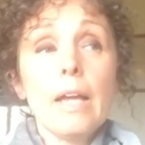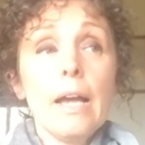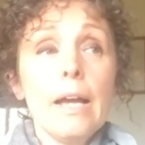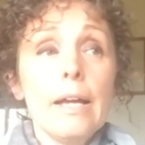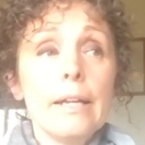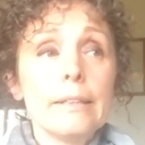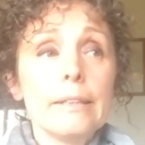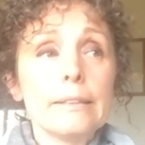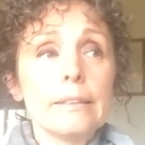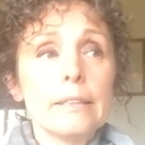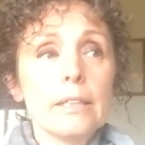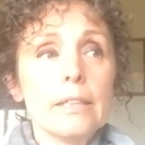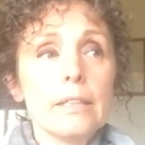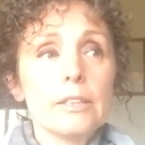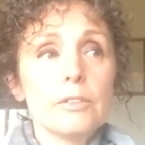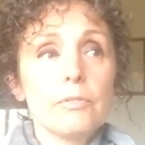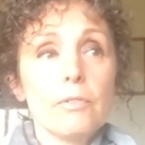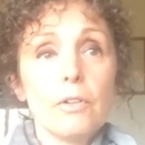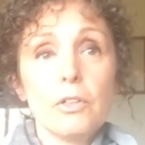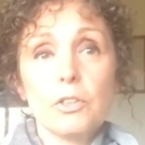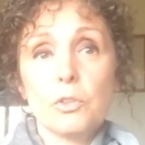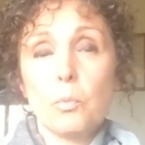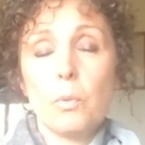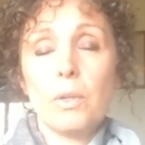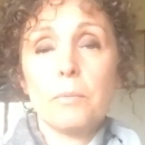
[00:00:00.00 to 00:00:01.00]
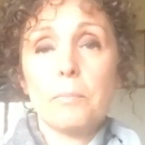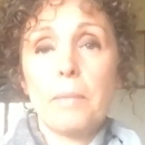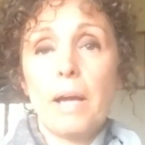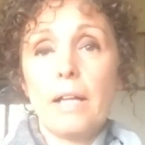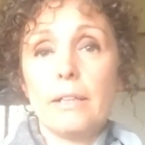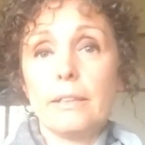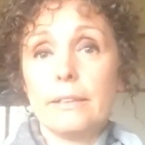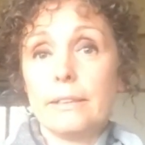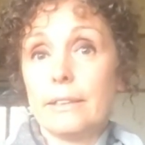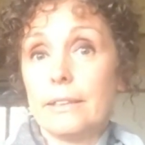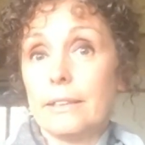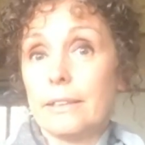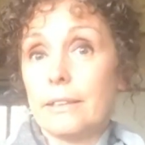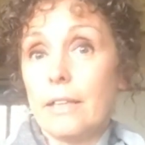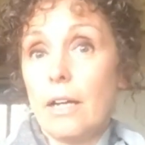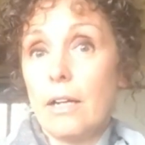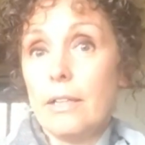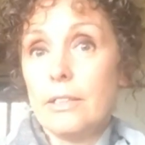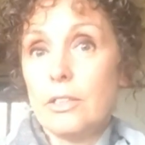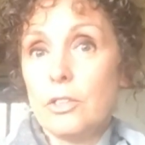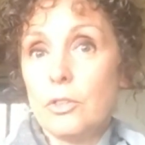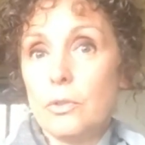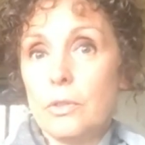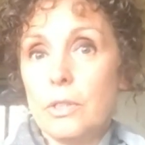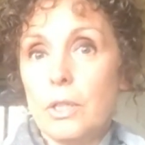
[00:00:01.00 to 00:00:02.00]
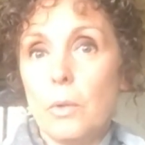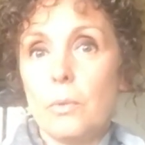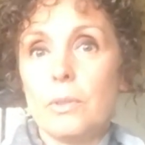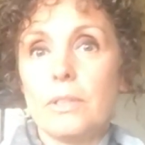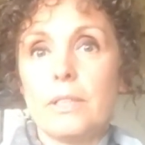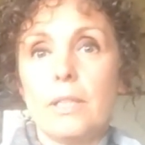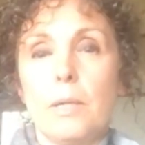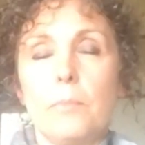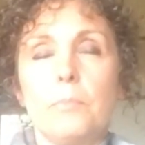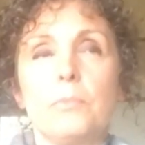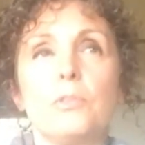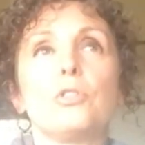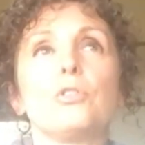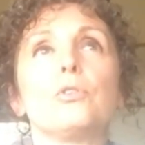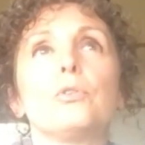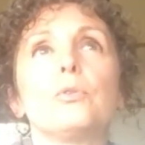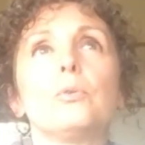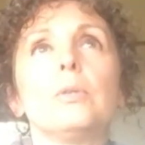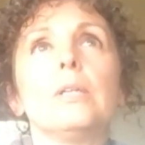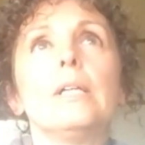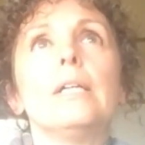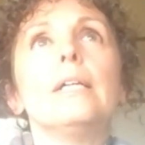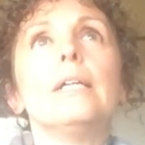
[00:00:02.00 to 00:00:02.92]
Cool. And as far as what Balanced Design Studio is up to